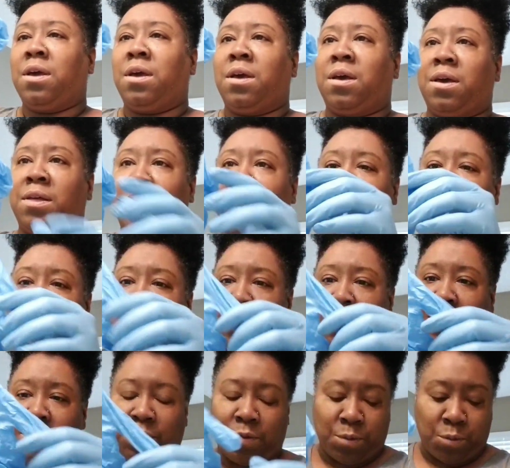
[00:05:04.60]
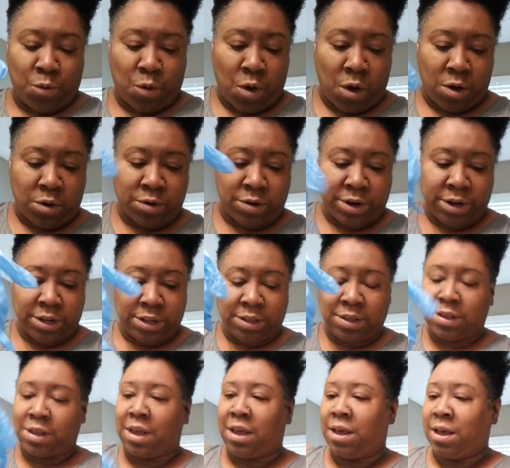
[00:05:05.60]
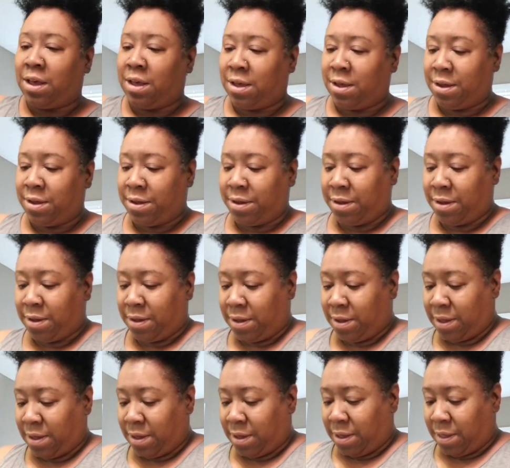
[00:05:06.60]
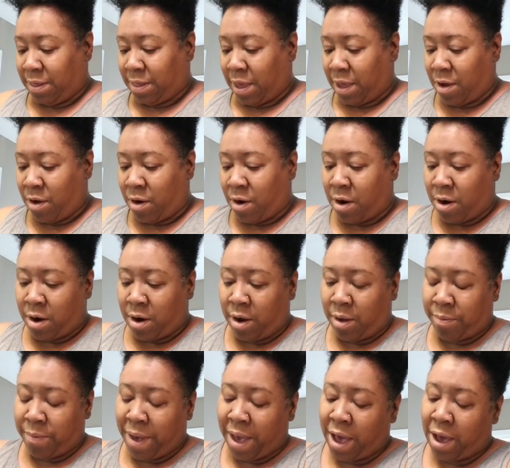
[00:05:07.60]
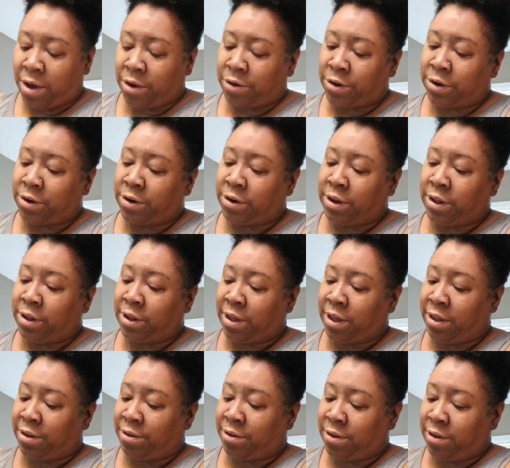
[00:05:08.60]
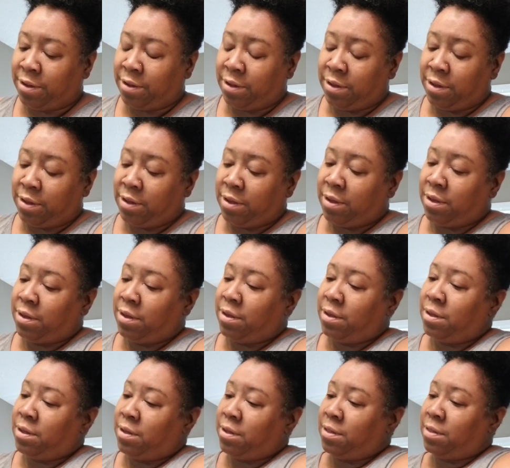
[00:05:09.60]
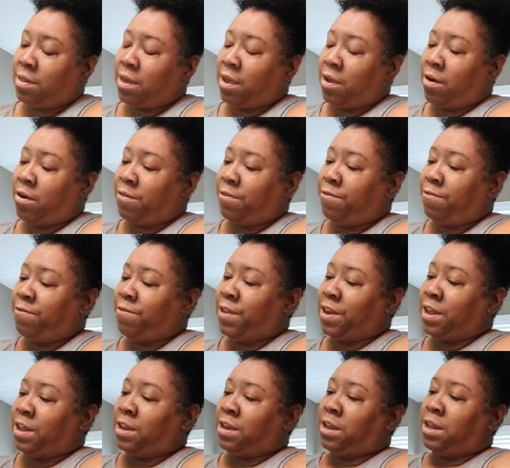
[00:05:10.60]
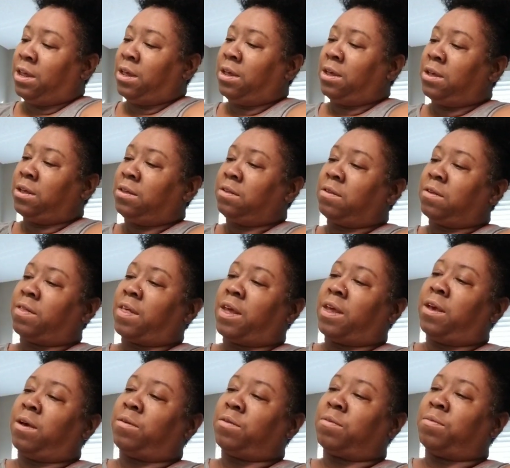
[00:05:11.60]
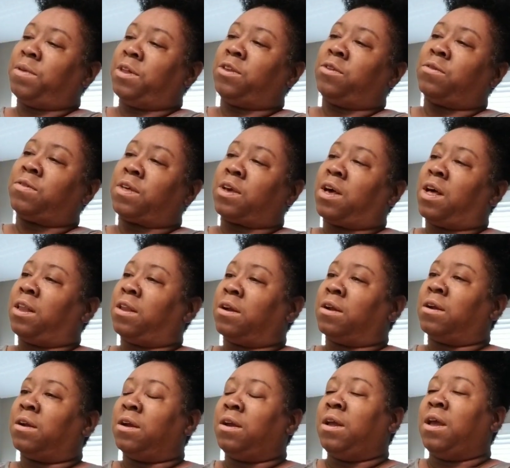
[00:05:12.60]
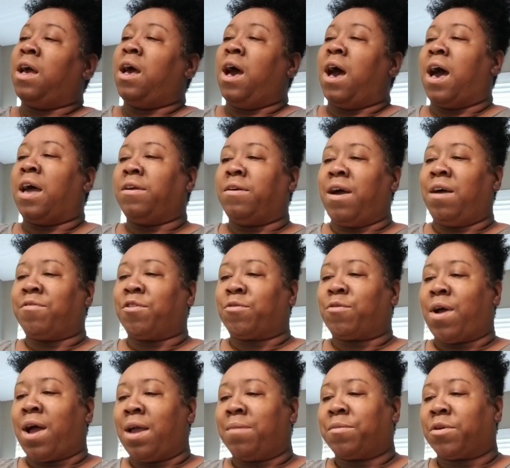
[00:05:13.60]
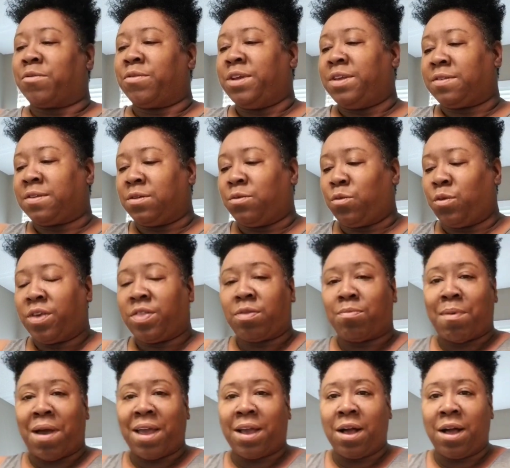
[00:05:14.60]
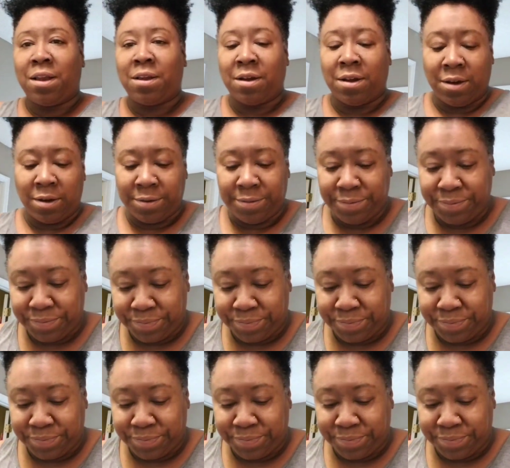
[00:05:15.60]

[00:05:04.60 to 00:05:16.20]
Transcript: I think I got these from Walgreens. They are powdered and they are fitted, so that helps me do the color. I don't have a rhyme or reason with my color.